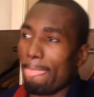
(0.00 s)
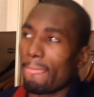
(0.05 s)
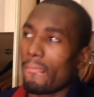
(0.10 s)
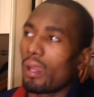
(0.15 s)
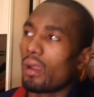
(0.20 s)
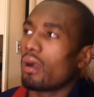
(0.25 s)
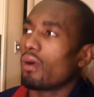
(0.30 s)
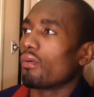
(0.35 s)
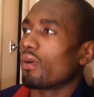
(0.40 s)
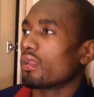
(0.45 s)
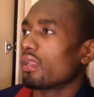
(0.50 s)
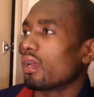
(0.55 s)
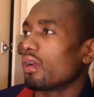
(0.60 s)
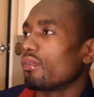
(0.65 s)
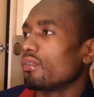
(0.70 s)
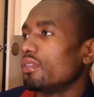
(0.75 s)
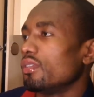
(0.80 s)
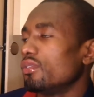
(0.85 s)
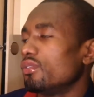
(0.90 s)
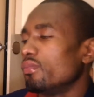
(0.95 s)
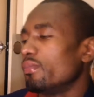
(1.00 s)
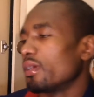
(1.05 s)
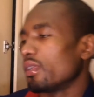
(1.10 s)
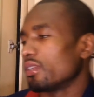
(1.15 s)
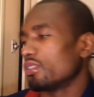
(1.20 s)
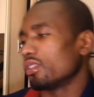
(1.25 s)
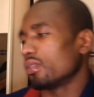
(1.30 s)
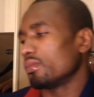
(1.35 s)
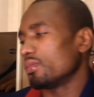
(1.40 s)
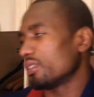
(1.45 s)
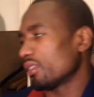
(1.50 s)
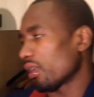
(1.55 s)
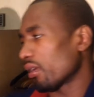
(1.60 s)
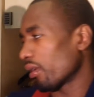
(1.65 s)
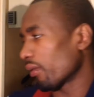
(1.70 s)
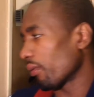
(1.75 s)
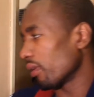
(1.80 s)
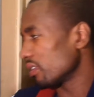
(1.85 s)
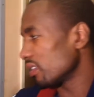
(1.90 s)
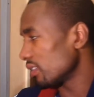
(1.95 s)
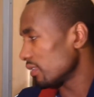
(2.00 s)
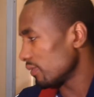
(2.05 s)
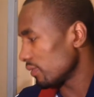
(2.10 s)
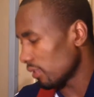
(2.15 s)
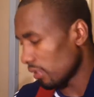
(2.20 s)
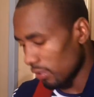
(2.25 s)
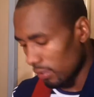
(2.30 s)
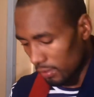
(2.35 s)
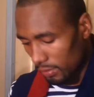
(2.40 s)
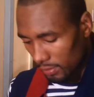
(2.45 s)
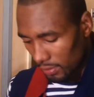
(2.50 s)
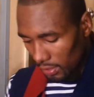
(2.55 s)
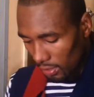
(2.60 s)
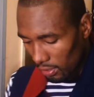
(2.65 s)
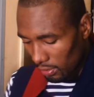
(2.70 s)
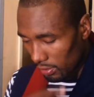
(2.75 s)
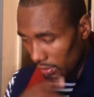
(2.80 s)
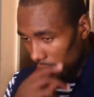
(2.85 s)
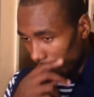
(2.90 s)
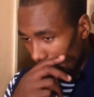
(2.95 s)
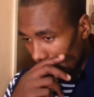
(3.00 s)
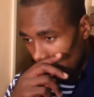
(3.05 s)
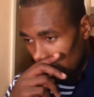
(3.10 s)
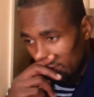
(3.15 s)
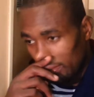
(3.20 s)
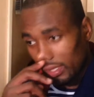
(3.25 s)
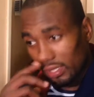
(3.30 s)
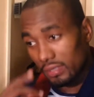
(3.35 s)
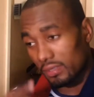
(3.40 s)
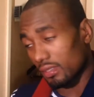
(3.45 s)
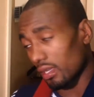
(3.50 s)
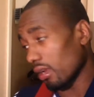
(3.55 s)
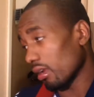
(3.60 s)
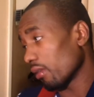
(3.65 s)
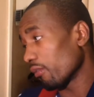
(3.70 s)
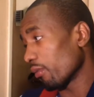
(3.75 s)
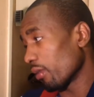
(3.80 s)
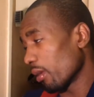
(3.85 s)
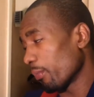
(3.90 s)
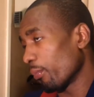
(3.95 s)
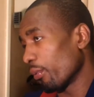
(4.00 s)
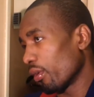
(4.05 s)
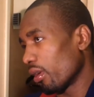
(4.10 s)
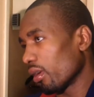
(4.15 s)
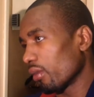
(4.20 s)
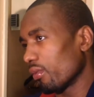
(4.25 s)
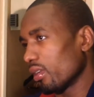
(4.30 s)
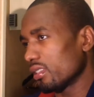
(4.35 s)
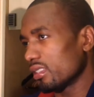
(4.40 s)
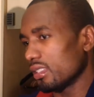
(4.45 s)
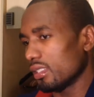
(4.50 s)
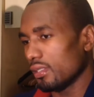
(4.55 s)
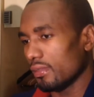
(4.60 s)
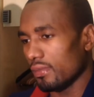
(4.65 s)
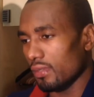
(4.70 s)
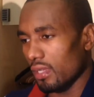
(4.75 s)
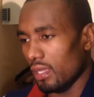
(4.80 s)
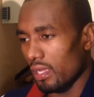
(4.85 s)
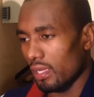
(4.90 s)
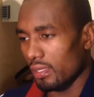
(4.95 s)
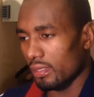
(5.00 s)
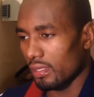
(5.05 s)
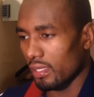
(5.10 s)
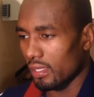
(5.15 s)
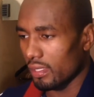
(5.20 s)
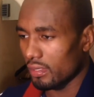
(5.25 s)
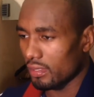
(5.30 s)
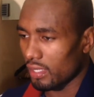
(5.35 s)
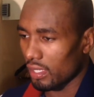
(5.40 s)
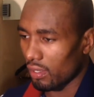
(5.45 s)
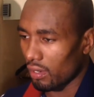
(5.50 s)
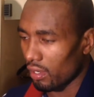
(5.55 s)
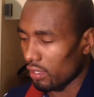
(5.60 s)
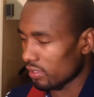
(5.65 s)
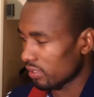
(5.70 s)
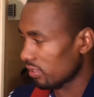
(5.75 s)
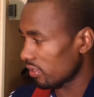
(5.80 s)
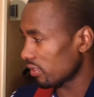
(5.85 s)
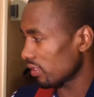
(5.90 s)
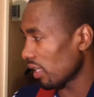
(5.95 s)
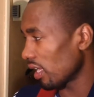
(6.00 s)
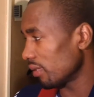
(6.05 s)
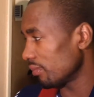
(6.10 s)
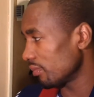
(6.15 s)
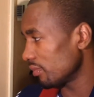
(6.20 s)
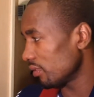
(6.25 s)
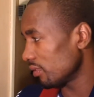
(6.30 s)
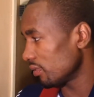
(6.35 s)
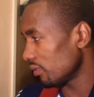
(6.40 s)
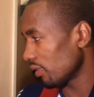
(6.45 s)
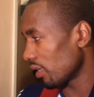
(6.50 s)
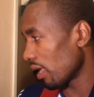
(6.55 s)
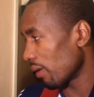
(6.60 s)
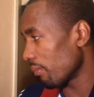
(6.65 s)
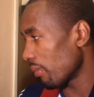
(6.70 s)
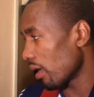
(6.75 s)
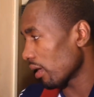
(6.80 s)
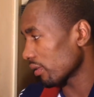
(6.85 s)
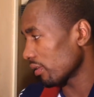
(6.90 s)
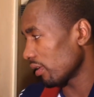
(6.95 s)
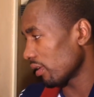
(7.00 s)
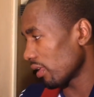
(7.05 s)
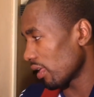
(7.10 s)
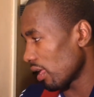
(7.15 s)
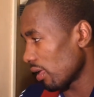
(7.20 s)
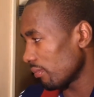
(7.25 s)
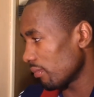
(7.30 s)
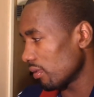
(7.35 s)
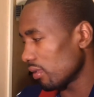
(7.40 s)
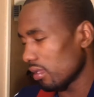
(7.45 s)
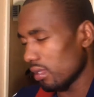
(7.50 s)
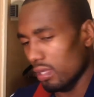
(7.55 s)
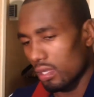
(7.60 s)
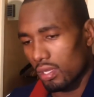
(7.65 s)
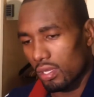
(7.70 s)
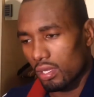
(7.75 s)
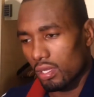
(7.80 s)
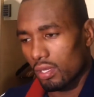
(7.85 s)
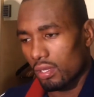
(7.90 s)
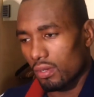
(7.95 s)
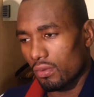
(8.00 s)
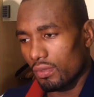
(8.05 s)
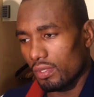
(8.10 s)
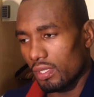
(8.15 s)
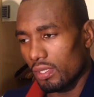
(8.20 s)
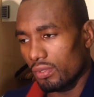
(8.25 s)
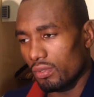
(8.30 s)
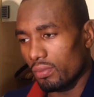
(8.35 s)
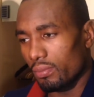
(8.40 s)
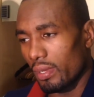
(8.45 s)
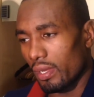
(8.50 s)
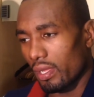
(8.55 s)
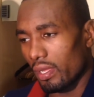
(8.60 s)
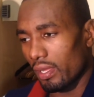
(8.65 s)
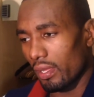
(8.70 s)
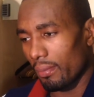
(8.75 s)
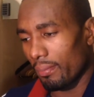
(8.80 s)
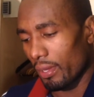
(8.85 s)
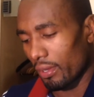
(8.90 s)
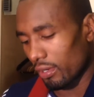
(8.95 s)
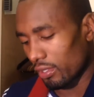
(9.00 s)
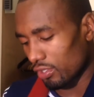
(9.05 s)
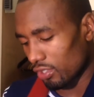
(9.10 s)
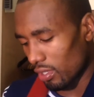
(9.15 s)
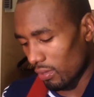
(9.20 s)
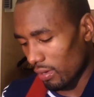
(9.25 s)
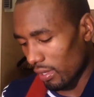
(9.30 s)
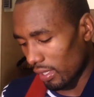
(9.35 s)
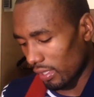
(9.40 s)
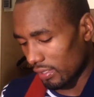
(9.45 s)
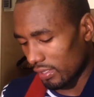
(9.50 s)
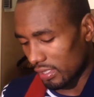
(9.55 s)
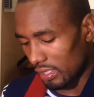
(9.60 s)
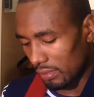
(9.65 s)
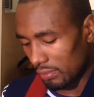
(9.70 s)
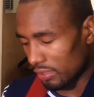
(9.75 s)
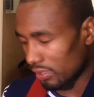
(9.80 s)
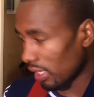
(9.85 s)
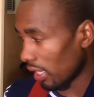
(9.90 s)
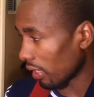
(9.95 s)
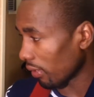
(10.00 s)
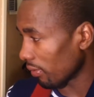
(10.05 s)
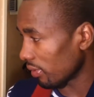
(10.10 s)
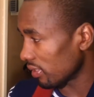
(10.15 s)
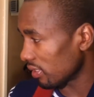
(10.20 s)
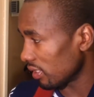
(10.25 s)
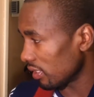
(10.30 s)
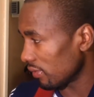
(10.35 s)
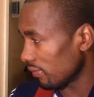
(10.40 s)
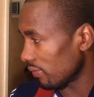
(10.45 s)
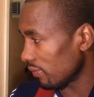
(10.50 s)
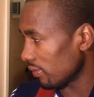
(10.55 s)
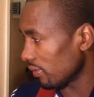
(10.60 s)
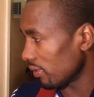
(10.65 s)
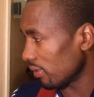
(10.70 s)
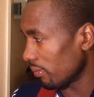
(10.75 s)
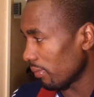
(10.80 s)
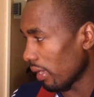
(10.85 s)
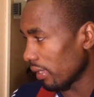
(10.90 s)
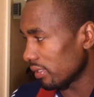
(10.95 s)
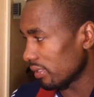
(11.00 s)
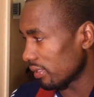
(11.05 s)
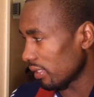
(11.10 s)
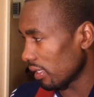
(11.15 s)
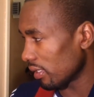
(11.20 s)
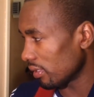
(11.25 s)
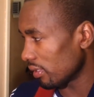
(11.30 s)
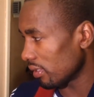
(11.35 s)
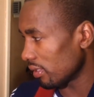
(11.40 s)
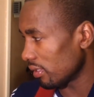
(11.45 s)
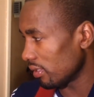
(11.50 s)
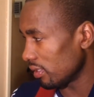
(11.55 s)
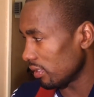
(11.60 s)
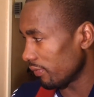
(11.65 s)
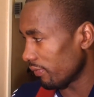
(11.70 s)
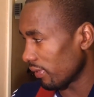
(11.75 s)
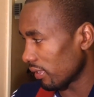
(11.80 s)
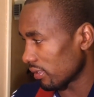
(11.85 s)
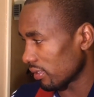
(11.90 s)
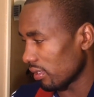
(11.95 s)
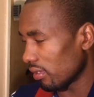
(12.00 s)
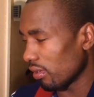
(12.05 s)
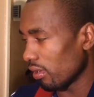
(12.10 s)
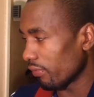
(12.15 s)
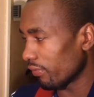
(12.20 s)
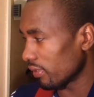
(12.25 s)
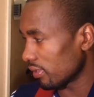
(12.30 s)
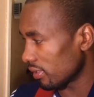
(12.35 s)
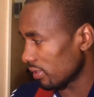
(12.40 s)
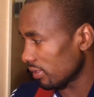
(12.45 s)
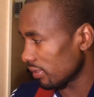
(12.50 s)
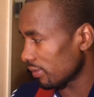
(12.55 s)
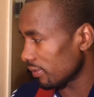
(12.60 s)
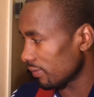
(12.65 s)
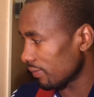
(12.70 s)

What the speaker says: Now we need to do a better job of starting aggressive, you know. Early in the game, they start pretty aggressive and then take us time to get back in the game. We need to do a better job like a team, start aggressive and mindset and defense and offense.